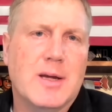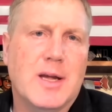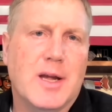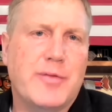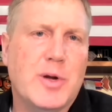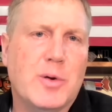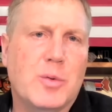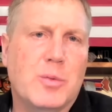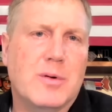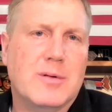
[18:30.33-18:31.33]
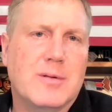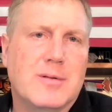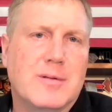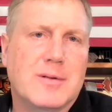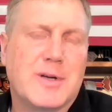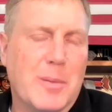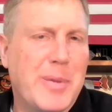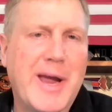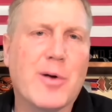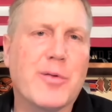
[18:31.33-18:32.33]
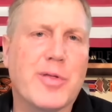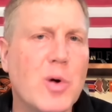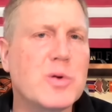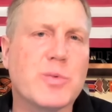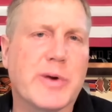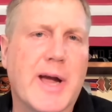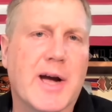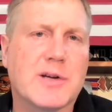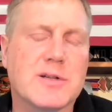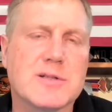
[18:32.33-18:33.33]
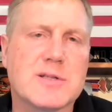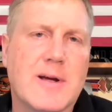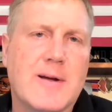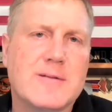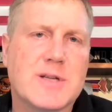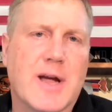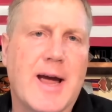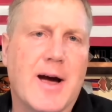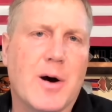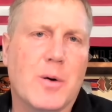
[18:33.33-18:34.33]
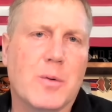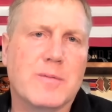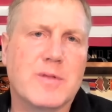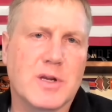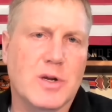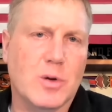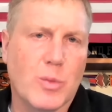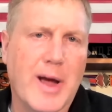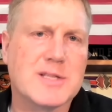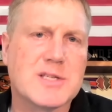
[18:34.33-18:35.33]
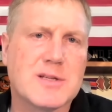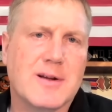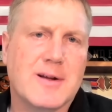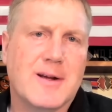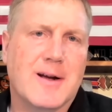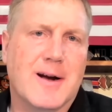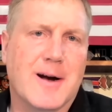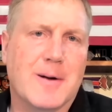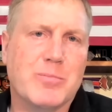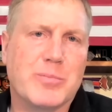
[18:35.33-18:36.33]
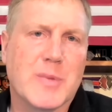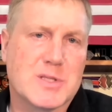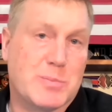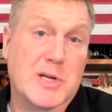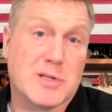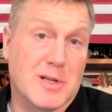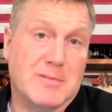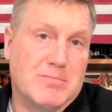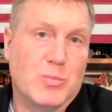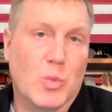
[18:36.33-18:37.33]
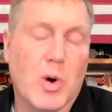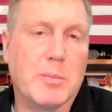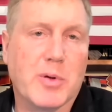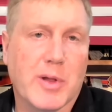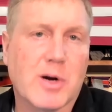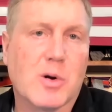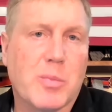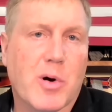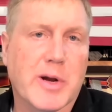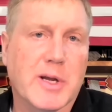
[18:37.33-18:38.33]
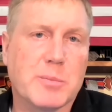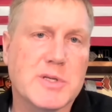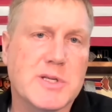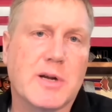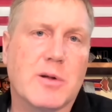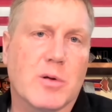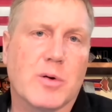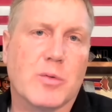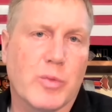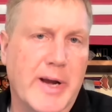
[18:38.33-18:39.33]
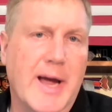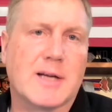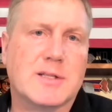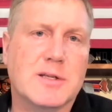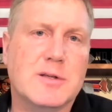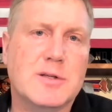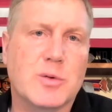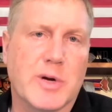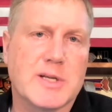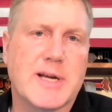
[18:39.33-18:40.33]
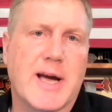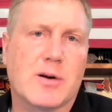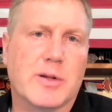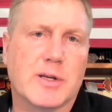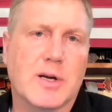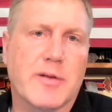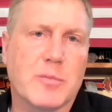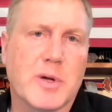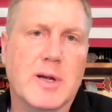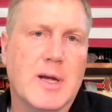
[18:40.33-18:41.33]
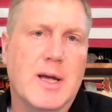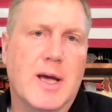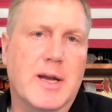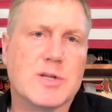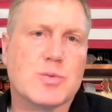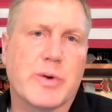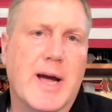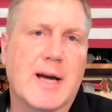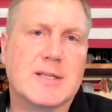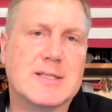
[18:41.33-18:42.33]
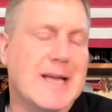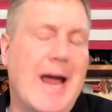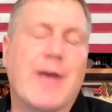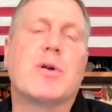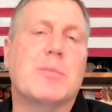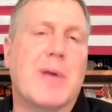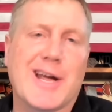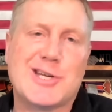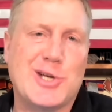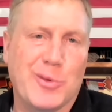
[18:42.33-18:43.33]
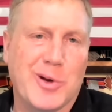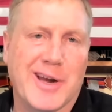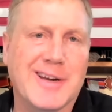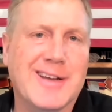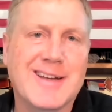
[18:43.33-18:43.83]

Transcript: If you compare those reactions to how the U.S., especially one political party in particular, reacted to an attack on the government and has reacted to every mass shooting